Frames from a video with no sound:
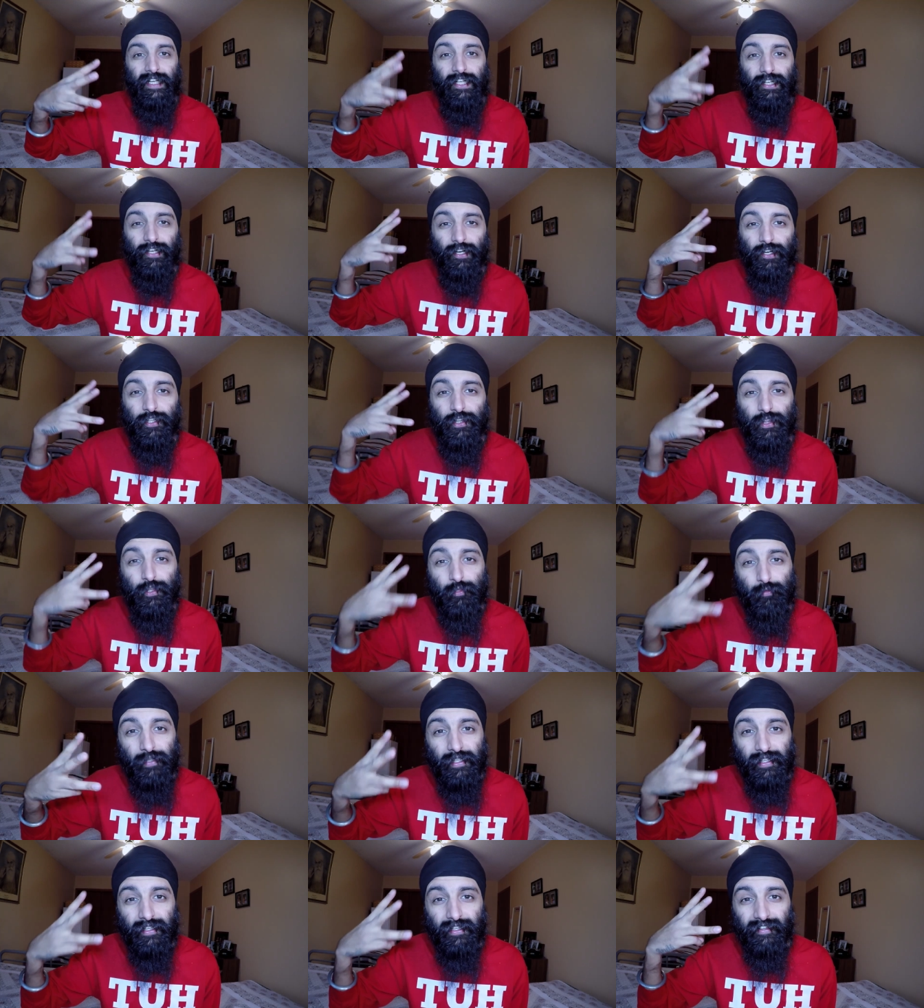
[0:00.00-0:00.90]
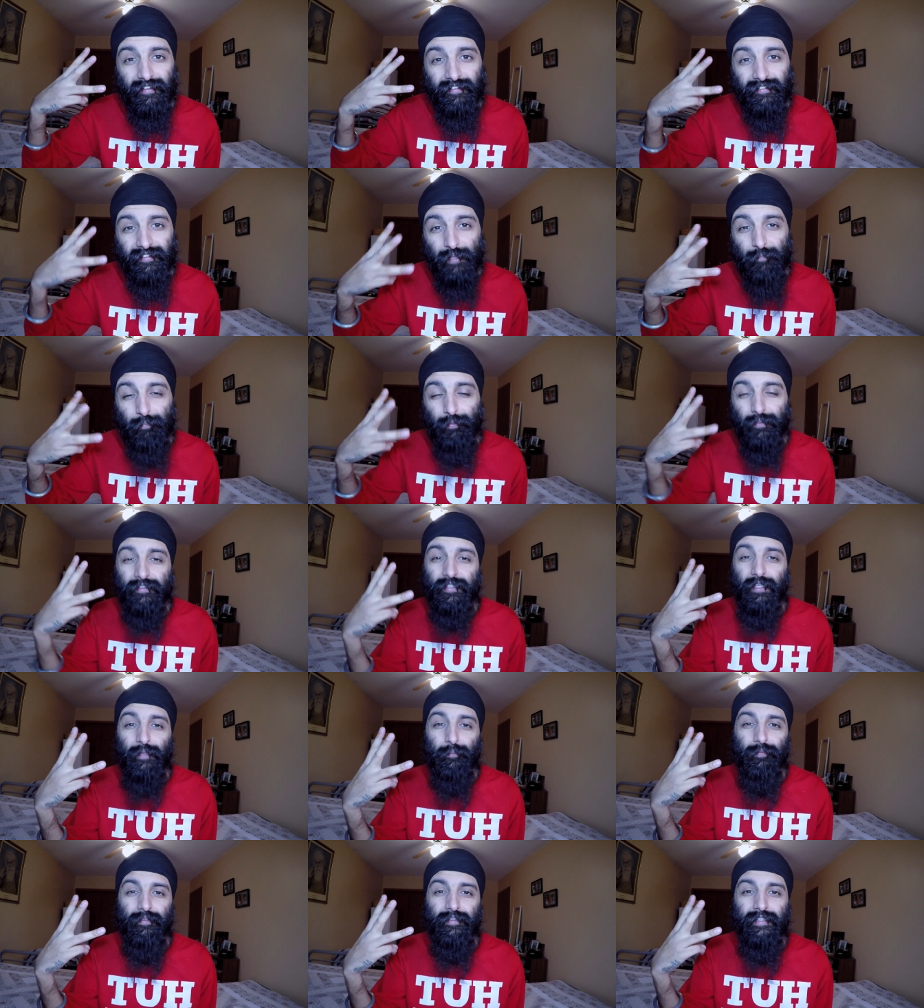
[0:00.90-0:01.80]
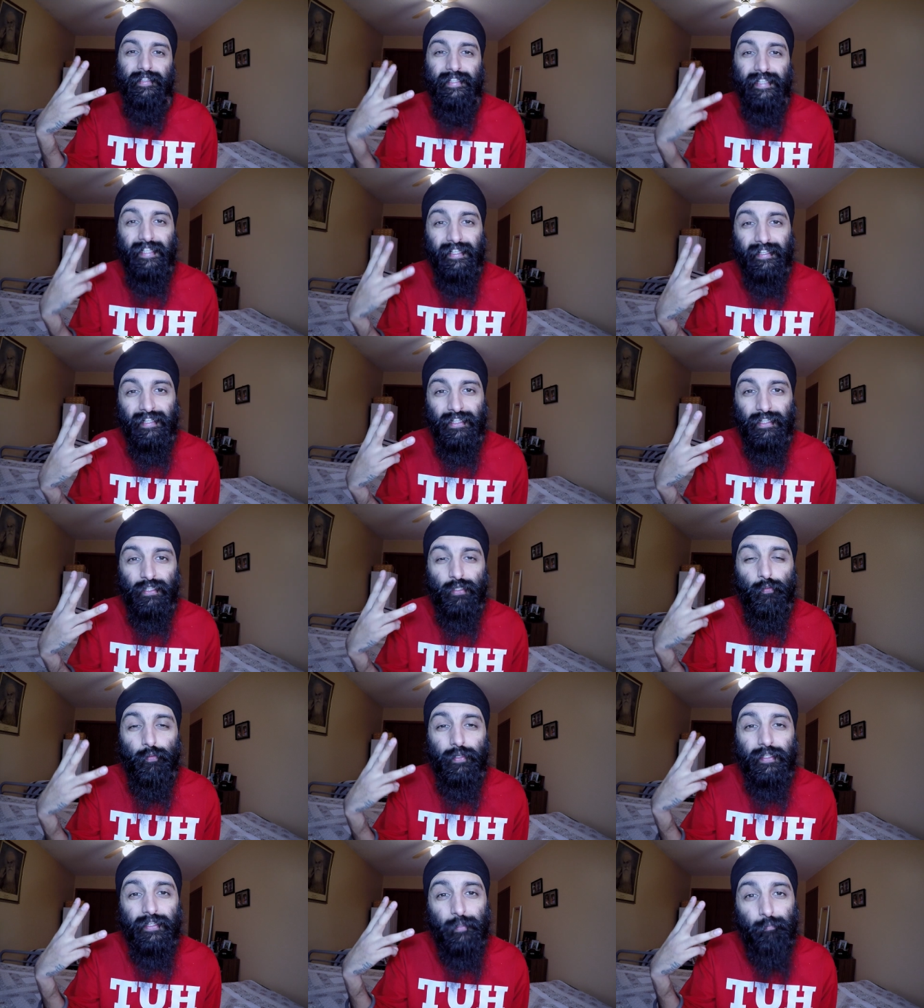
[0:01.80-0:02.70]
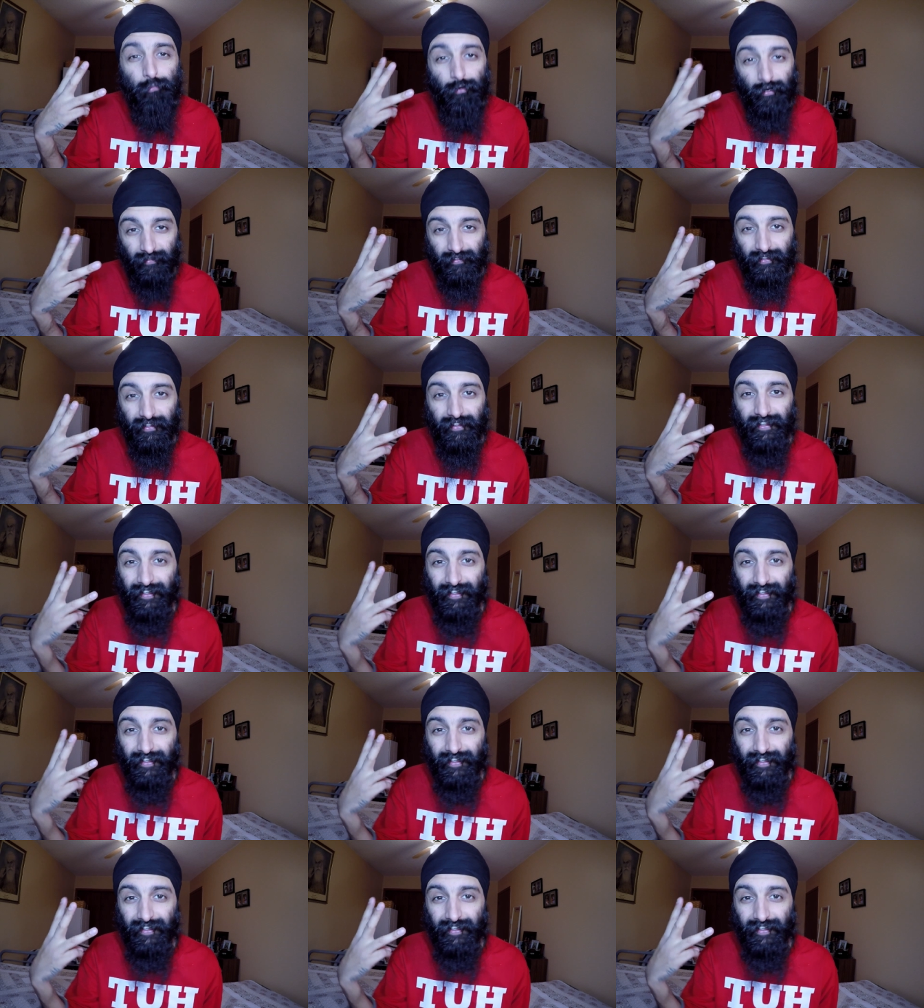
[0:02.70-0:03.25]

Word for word: Here are three simple tips to dealing with depressing